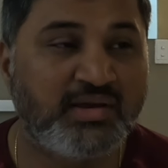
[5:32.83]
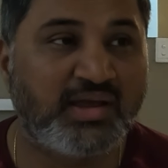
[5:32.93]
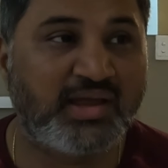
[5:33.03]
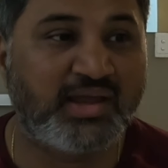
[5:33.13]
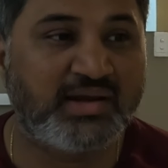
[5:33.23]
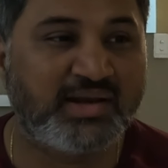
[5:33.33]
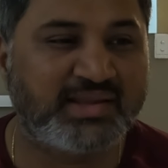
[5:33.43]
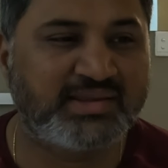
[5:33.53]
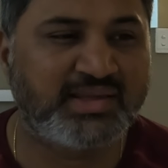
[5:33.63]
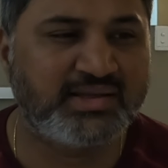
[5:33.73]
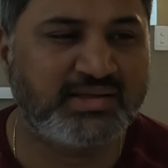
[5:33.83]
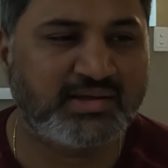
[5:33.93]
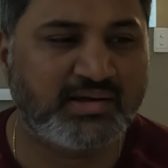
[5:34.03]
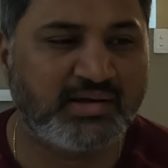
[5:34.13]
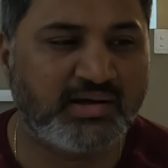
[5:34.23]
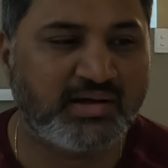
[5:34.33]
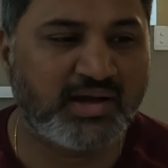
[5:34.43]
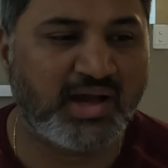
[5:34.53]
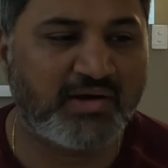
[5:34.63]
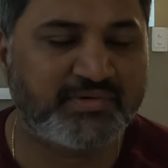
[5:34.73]
and I think uh,
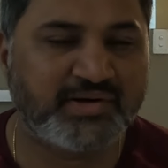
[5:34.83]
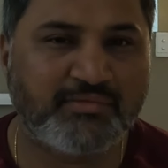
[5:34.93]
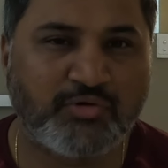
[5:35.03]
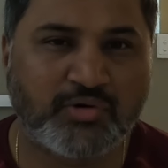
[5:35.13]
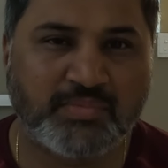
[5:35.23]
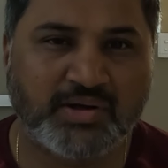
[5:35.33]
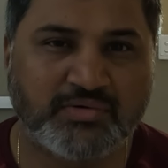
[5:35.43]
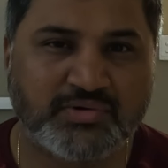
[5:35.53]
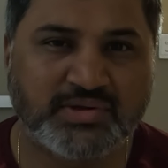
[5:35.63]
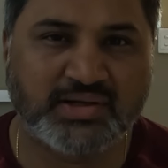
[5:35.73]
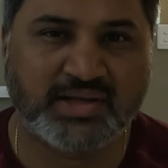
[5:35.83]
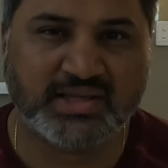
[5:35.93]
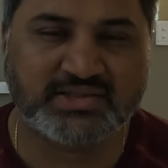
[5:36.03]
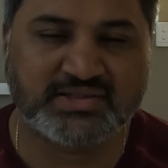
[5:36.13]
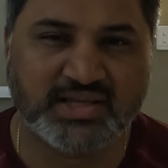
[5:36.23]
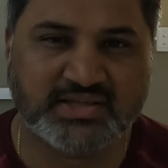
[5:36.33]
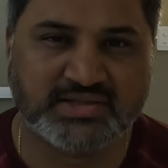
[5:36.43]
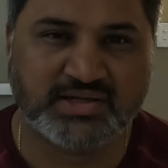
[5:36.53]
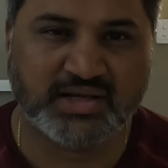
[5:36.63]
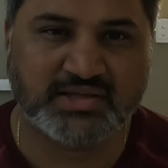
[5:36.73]
after Warumungu the next
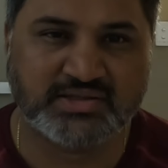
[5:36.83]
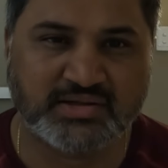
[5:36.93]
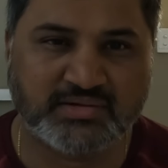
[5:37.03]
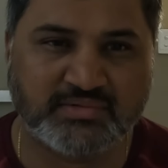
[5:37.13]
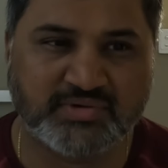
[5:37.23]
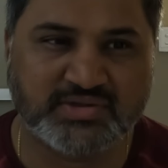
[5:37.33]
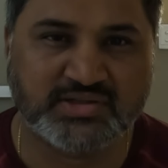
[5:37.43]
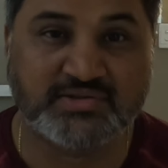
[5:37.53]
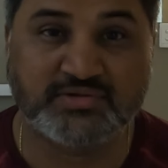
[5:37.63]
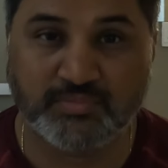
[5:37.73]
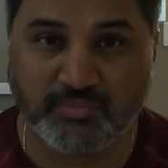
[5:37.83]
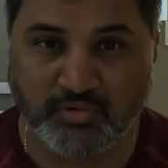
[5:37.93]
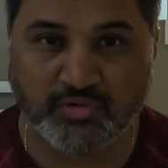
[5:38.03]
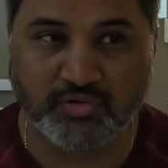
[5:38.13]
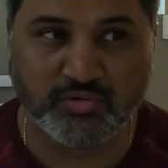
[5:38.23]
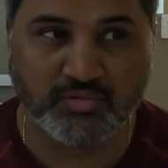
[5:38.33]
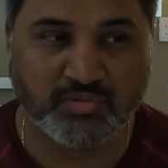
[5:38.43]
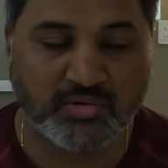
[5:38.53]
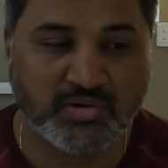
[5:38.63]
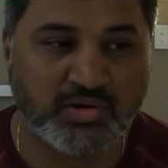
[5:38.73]
destination which is tomorrow
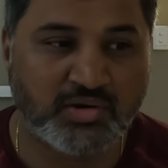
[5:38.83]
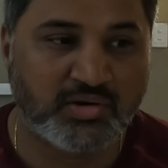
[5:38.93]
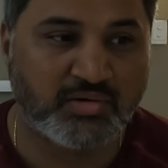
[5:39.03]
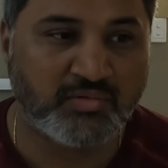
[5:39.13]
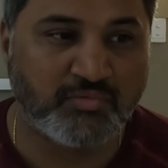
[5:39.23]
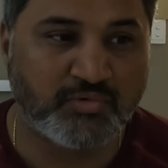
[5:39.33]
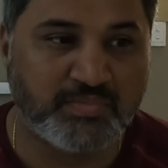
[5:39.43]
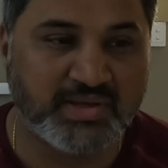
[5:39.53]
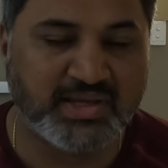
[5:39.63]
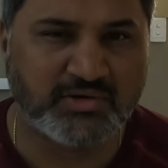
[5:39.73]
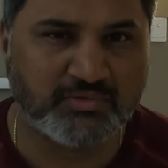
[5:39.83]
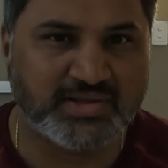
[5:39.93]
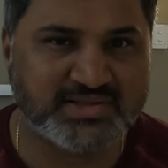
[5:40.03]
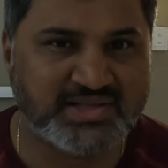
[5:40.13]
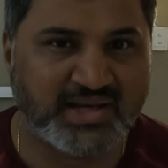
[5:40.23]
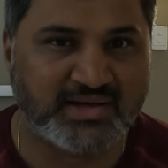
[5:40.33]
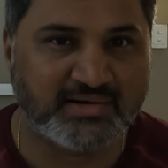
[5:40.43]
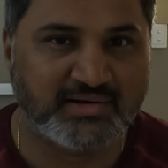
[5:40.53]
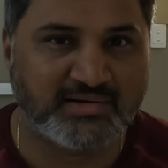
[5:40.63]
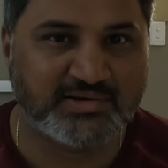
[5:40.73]
would be in Queensland
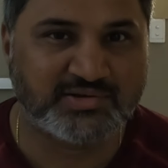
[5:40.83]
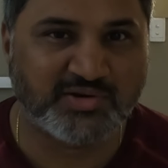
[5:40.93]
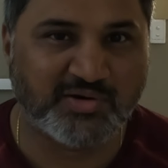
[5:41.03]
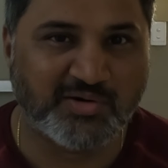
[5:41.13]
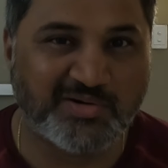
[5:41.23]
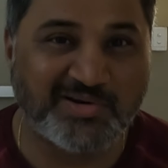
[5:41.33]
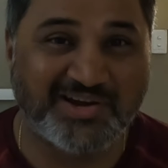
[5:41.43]
so